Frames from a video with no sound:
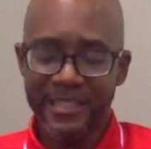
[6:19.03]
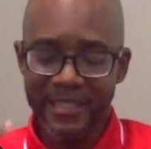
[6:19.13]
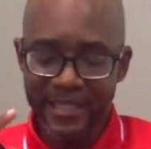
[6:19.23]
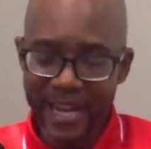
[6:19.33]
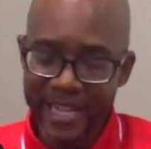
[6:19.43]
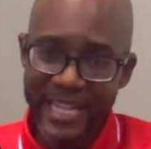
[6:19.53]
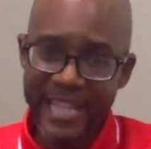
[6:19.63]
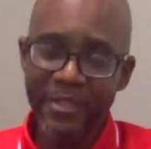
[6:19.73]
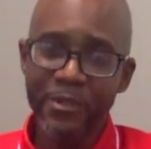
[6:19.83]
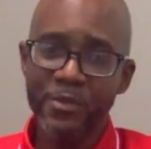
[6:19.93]

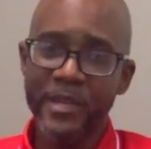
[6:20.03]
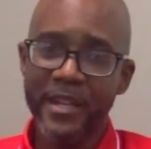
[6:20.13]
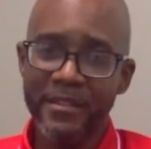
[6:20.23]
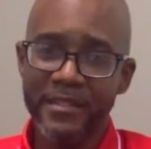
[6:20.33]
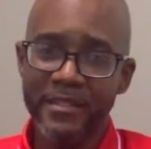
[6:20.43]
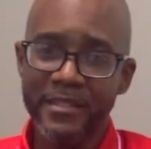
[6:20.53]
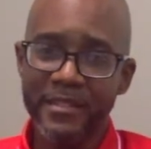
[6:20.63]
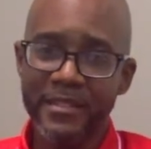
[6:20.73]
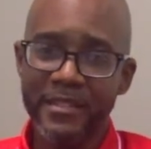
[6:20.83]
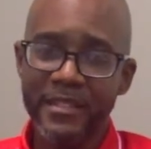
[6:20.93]
Contact those
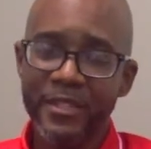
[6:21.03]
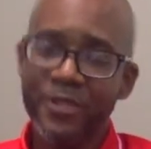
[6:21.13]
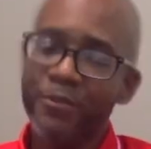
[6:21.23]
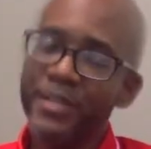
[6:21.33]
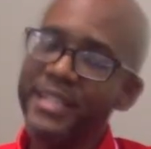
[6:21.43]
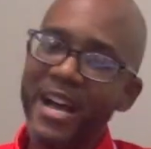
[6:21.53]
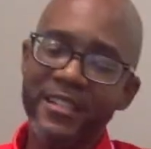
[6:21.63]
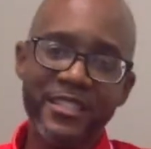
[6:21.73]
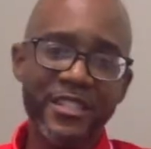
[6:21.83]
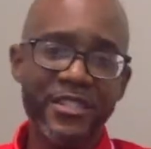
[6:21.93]
parents. Reach
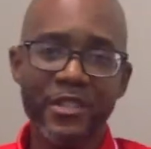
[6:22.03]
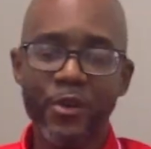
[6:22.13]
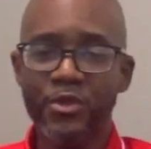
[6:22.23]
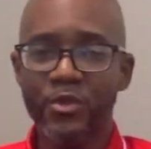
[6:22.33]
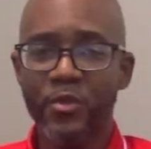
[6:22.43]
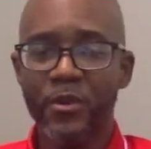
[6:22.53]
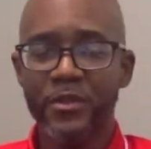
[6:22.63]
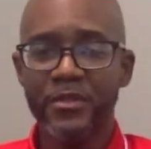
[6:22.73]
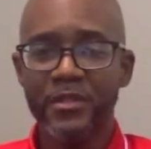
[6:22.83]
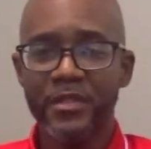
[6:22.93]
out to your social
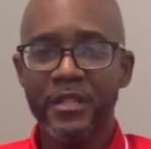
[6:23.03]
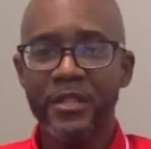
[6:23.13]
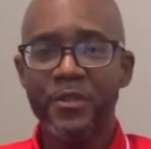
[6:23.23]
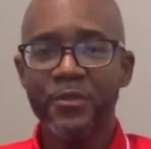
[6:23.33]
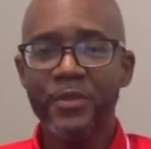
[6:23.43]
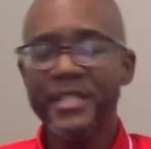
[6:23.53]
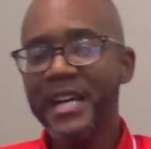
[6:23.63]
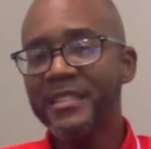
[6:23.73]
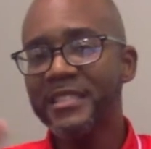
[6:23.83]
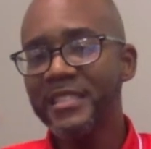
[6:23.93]
workers. Reach
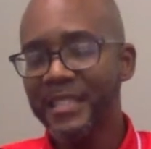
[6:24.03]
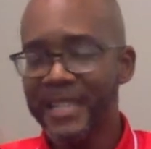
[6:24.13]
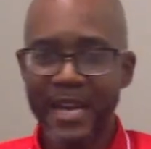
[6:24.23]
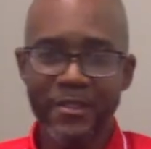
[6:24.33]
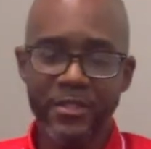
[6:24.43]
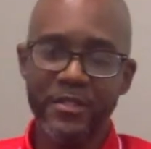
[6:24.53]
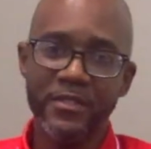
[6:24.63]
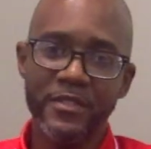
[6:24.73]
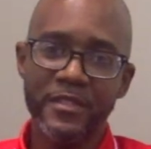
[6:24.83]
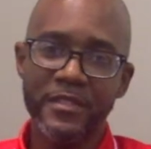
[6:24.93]
out to your
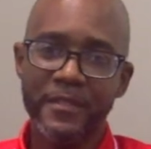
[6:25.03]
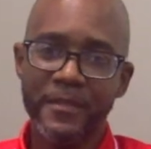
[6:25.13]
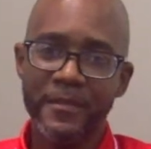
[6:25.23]
counselors.